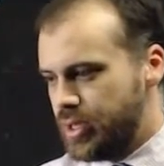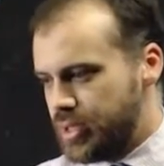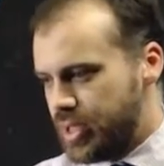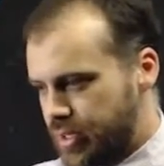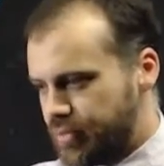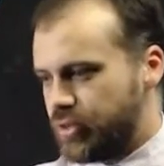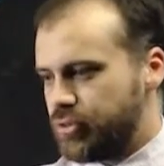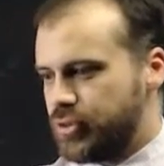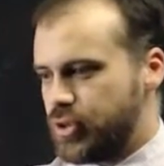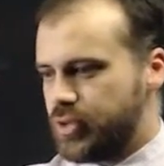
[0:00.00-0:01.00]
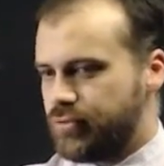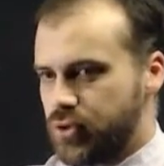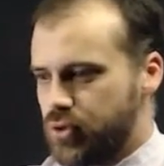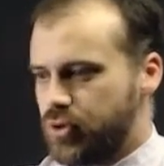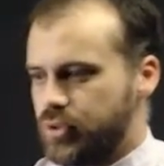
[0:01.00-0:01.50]
negative one hundred
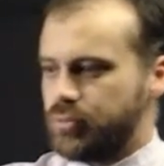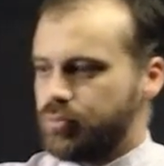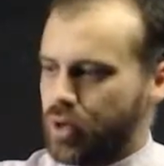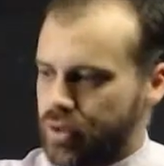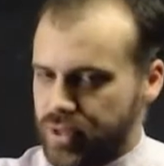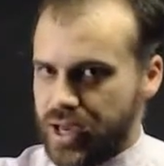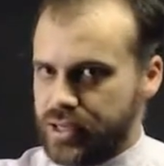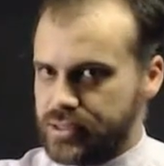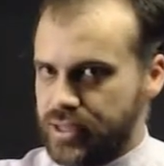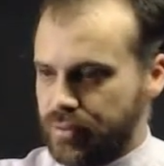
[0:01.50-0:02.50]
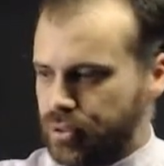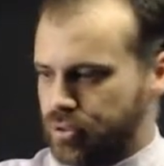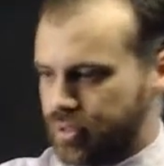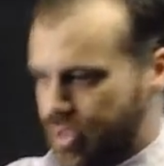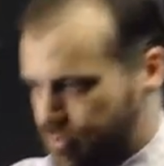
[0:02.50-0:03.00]
thirty-four, and then whatever that is,
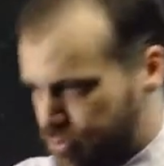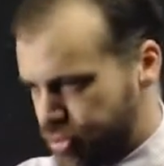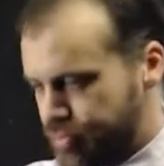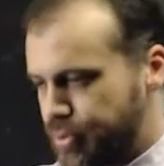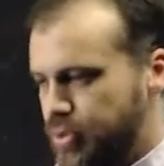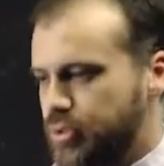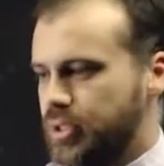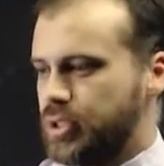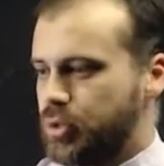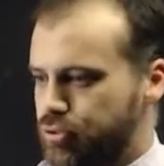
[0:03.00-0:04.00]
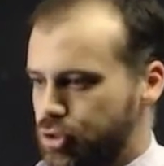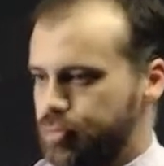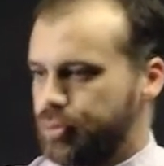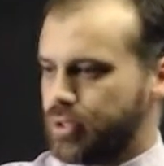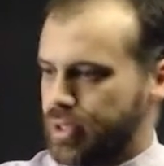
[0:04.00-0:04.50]
double, and then triple, and then
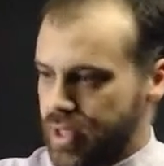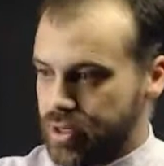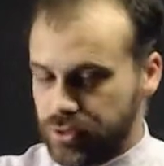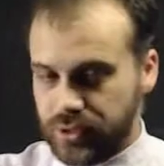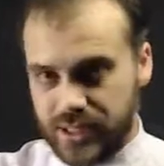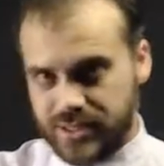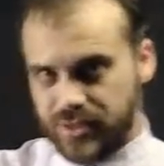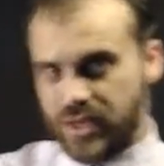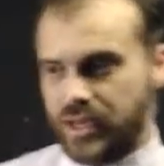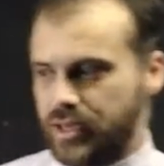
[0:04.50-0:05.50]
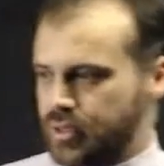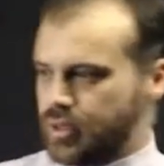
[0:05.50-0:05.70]
quadruple, and then it'll get to there.